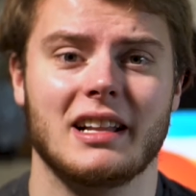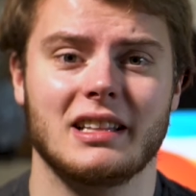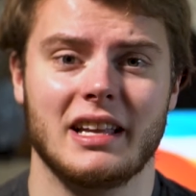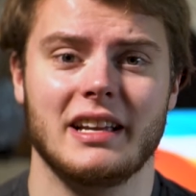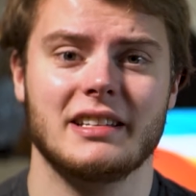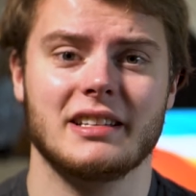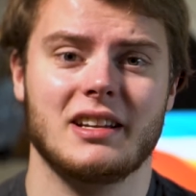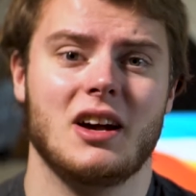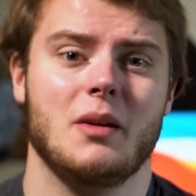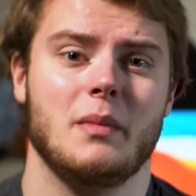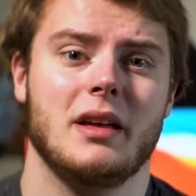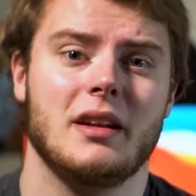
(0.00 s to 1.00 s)
of light to
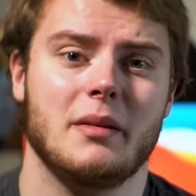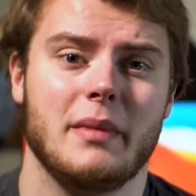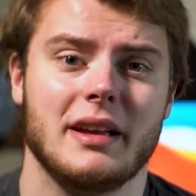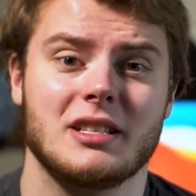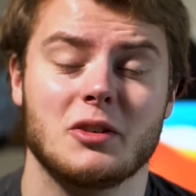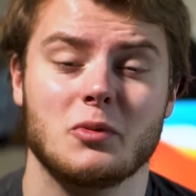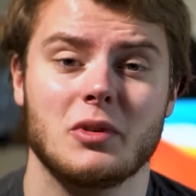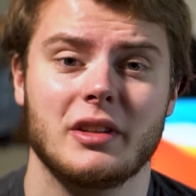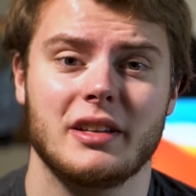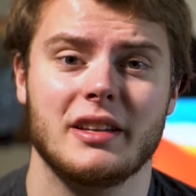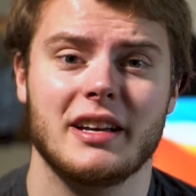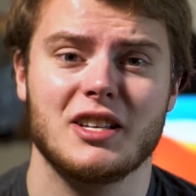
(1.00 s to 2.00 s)
come in and makes it
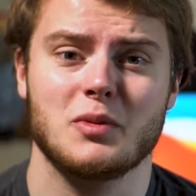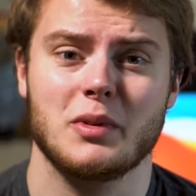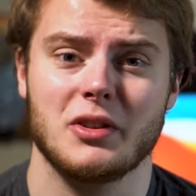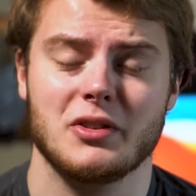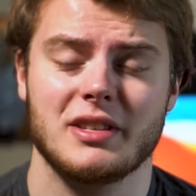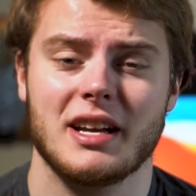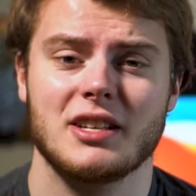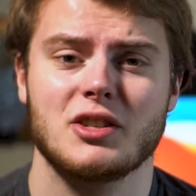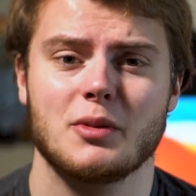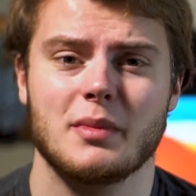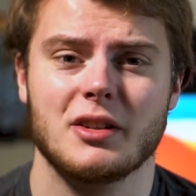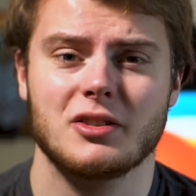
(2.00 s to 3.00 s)
really nice when there's not
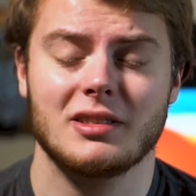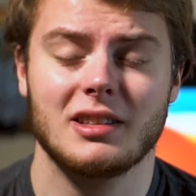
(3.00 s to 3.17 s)
so much